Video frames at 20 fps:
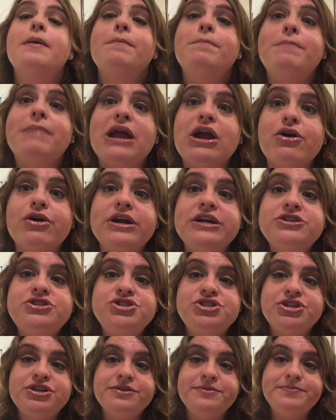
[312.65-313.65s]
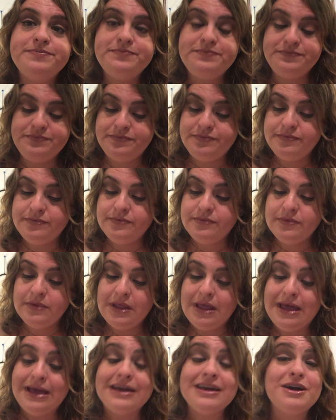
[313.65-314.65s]
marriage,
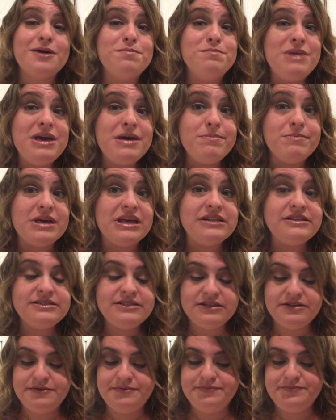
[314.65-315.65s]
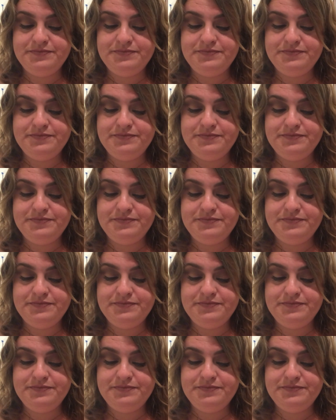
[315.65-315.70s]
commitment,